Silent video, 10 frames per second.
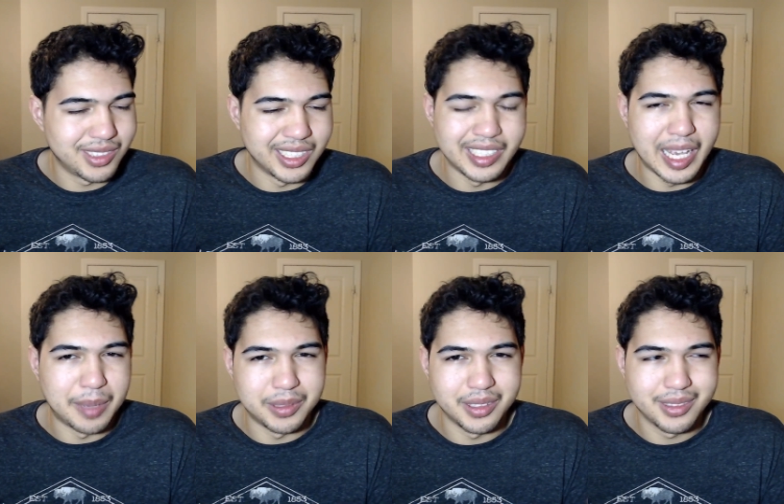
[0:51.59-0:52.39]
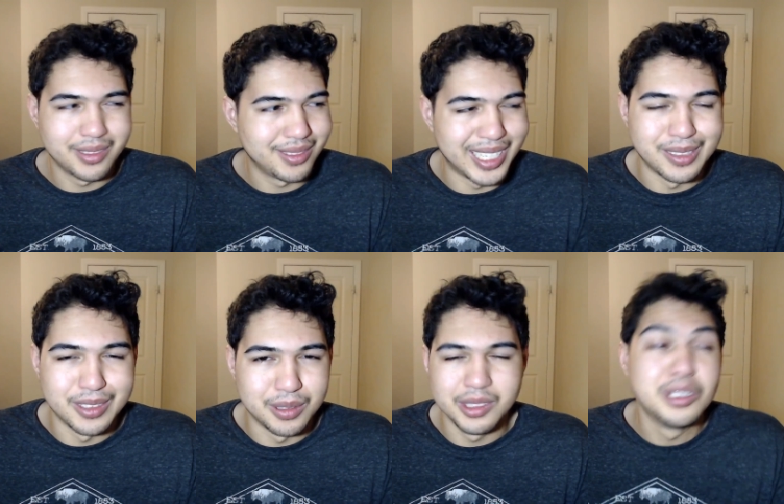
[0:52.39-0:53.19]
the adapter. I don't
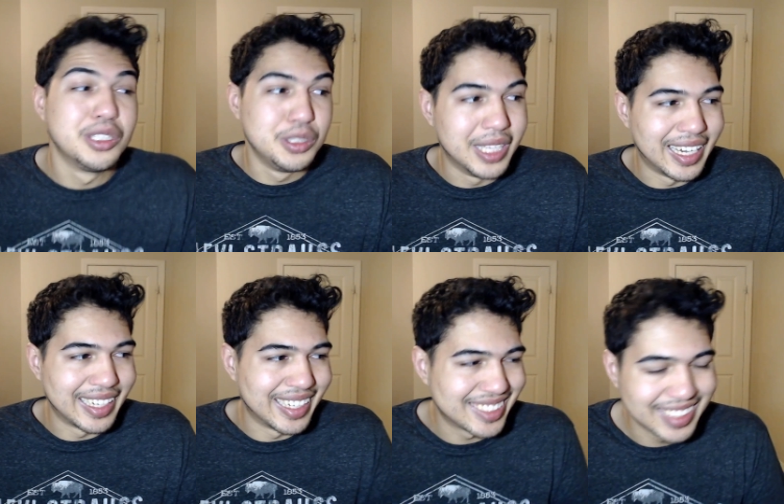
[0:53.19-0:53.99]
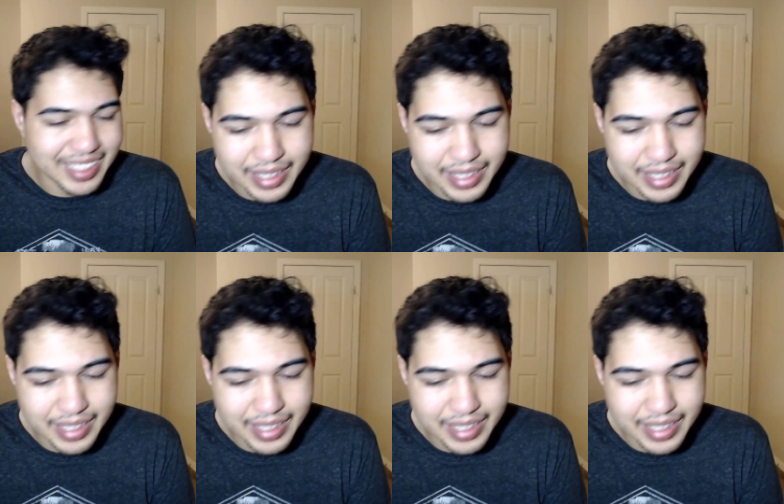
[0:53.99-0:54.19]
know. You can do that, I guess.